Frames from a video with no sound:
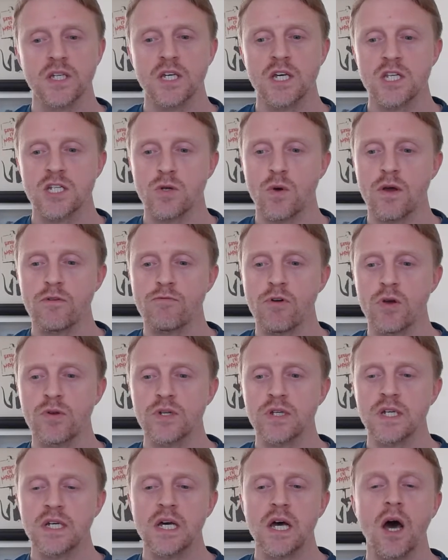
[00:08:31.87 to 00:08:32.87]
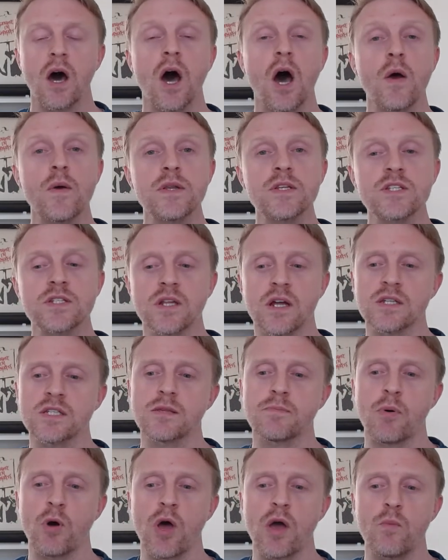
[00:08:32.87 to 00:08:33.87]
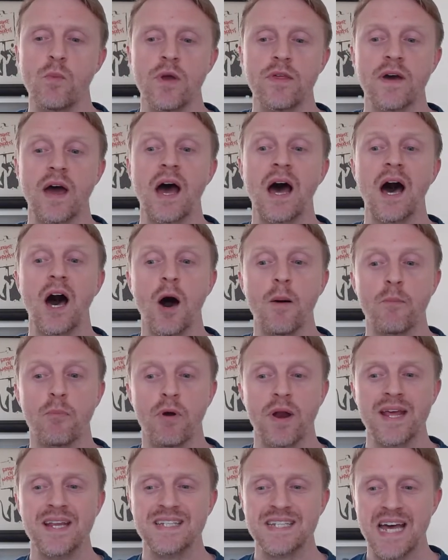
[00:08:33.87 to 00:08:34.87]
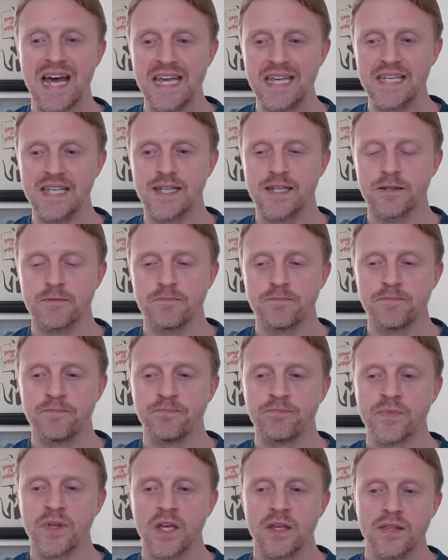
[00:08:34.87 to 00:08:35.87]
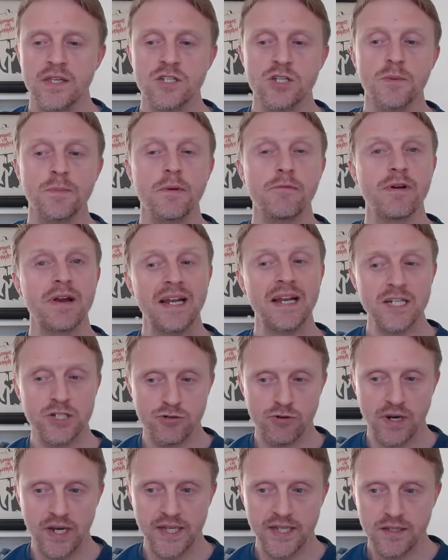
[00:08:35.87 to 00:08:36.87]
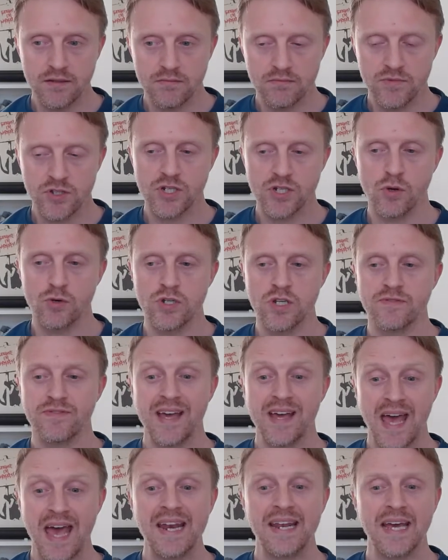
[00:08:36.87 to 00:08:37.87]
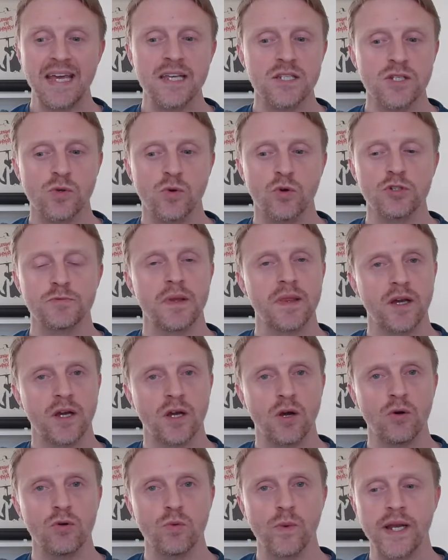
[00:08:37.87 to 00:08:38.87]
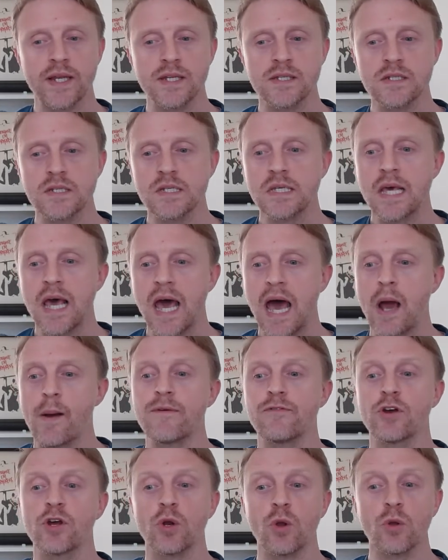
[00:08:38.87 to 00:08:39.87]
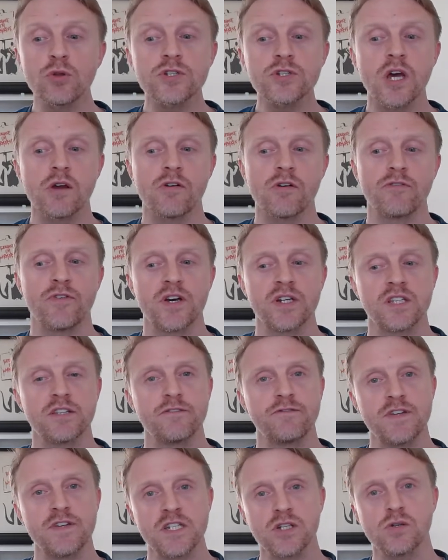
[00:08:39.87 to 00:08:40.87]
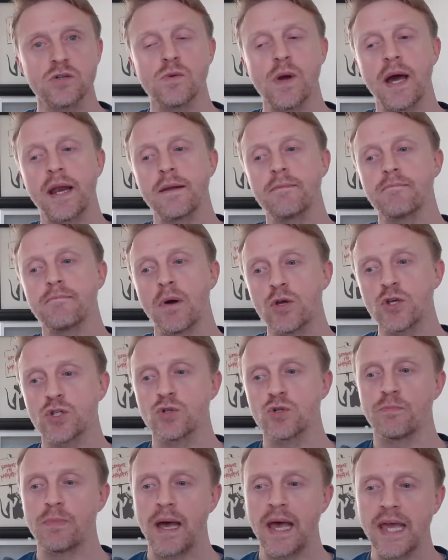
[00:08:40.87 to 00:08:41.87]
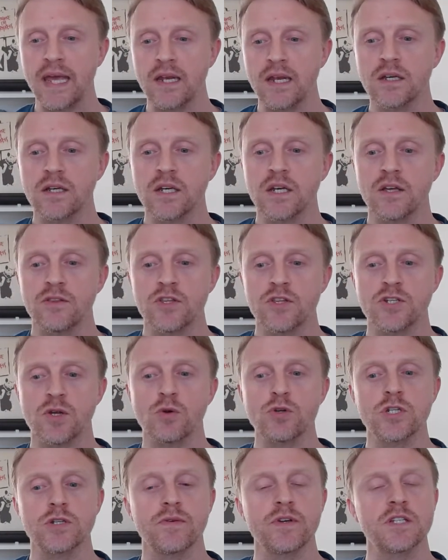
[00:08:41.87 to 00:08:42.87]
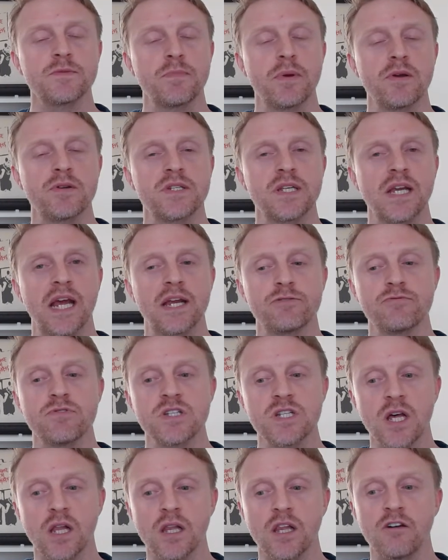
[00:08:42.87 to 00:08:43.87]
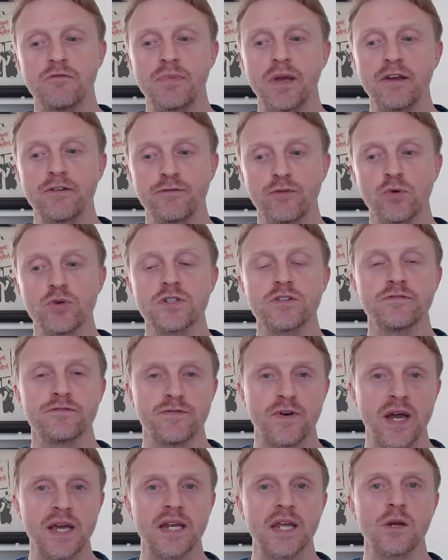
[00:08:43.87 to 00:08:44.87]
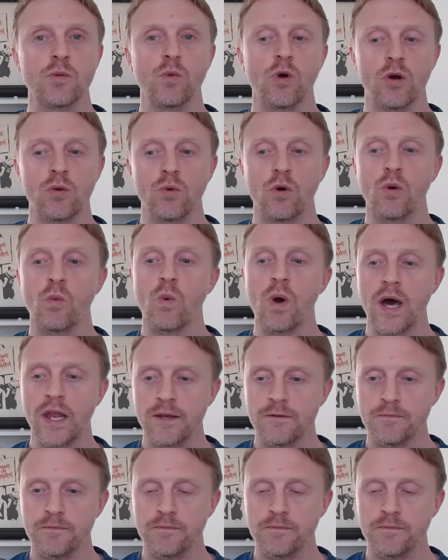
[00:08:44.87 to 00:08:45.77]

So I wrote, Owen starts the poem with our brains ache. This could be read literally, the soldiers have headaches caused by the cold winds. However, it could also refer to the physical and emotional pain the soldiers are experiencing as a result of being forced to fight in World War One.